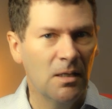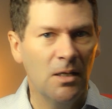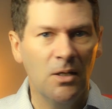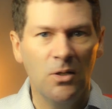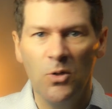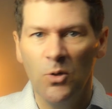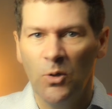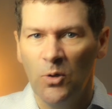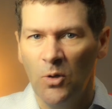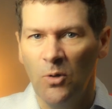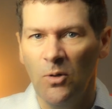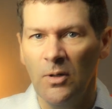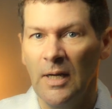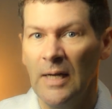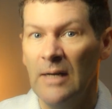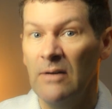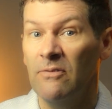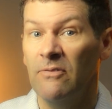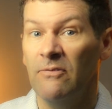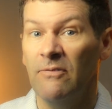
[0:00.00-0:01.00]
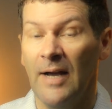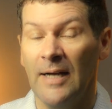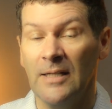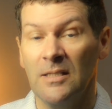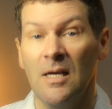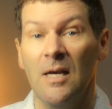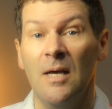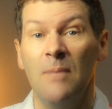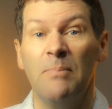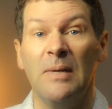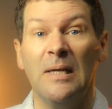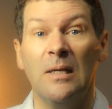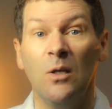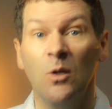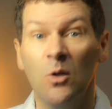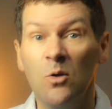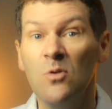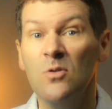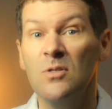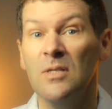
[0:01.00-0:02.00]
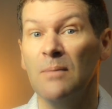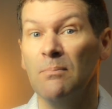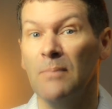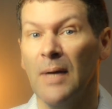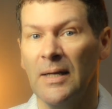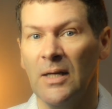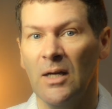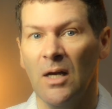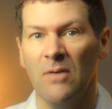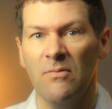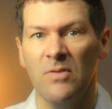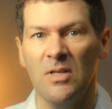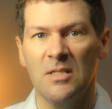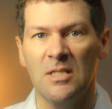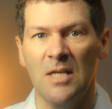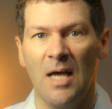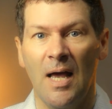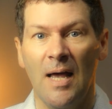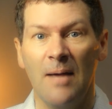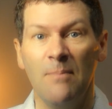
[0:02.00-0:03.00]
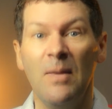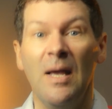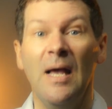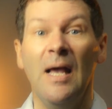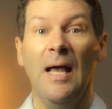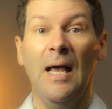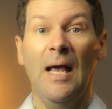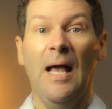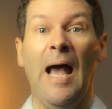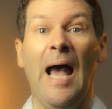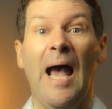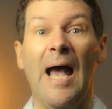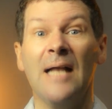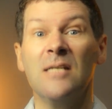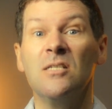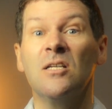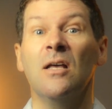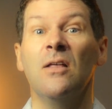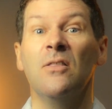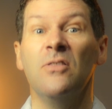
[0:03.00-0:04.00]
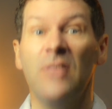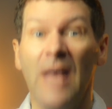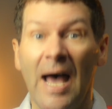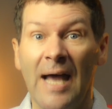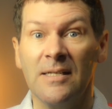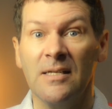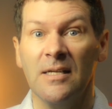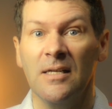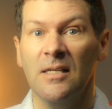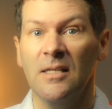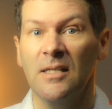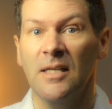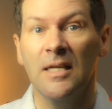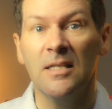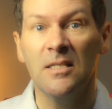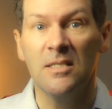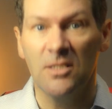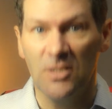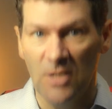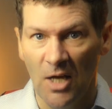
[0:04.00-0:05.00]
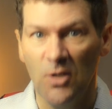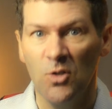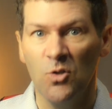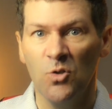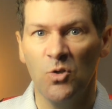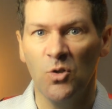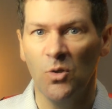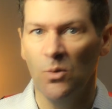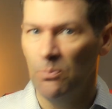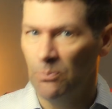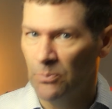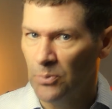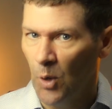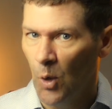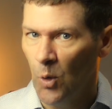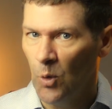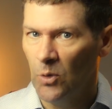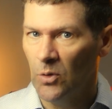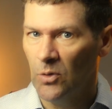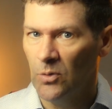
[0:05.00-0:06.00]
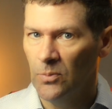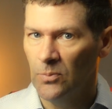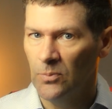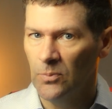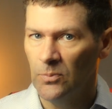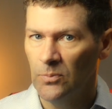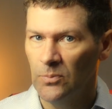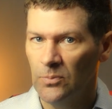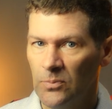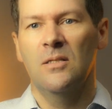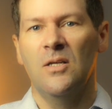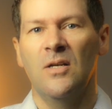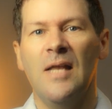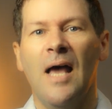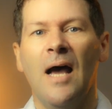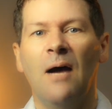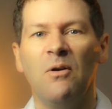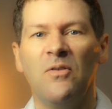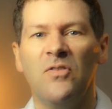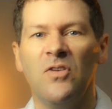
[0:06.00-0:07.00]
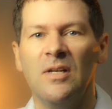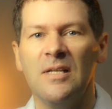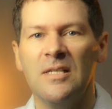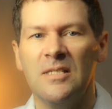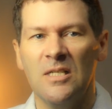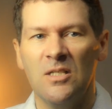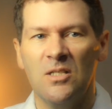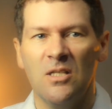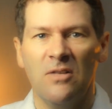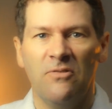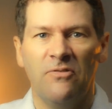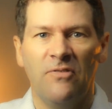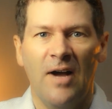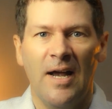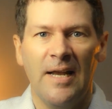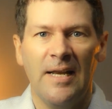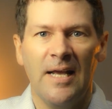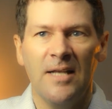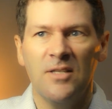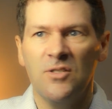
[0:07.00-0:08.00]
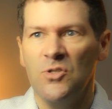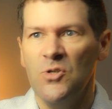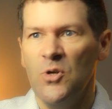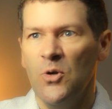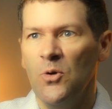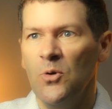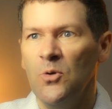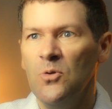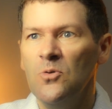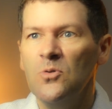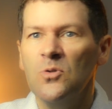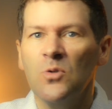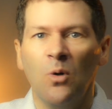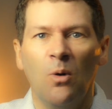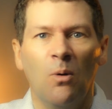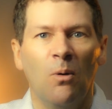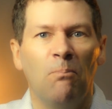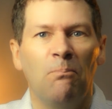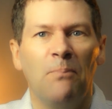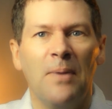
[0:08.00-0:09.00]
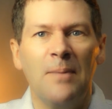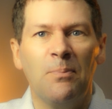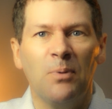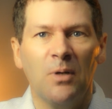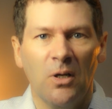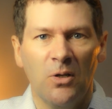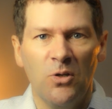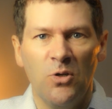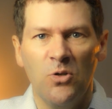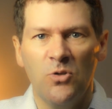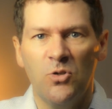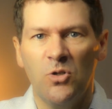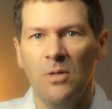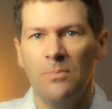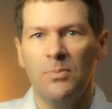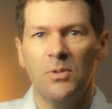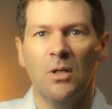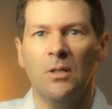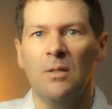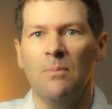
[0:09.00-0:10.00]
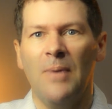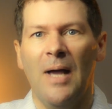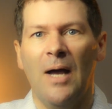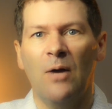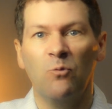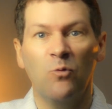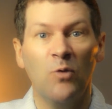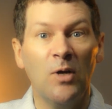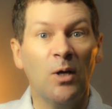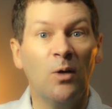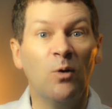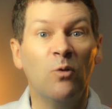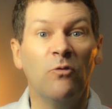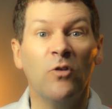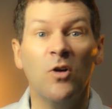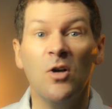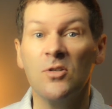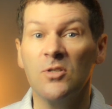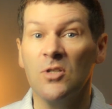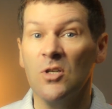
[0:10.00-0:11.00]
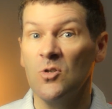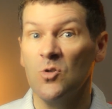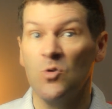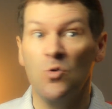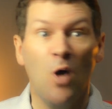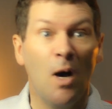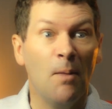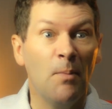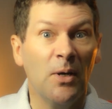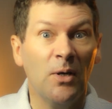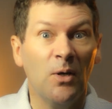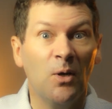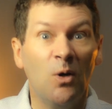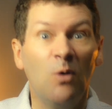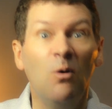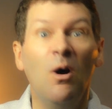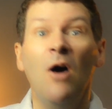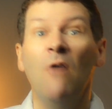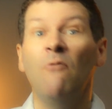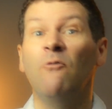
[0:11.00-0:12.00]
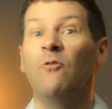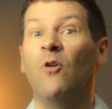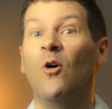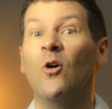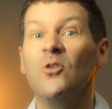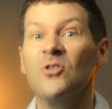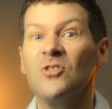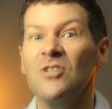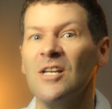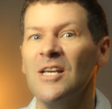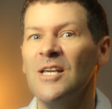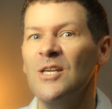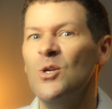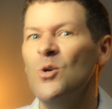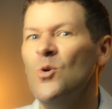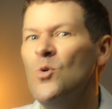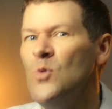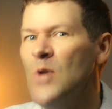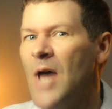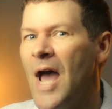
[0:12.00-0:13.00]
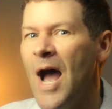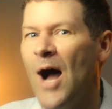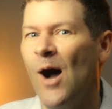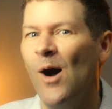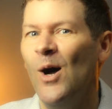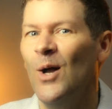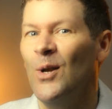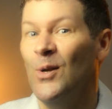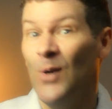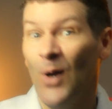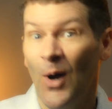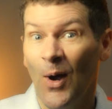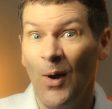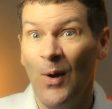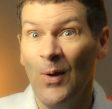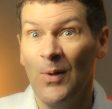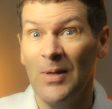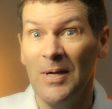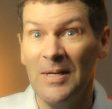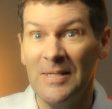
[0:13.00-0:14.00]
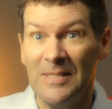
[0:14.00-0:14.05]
you could in fact be losing money over the time, and that can send you broke. So now if you're listening to the finance news or people on YouTube talk about real versus nominal, fortunately you now know the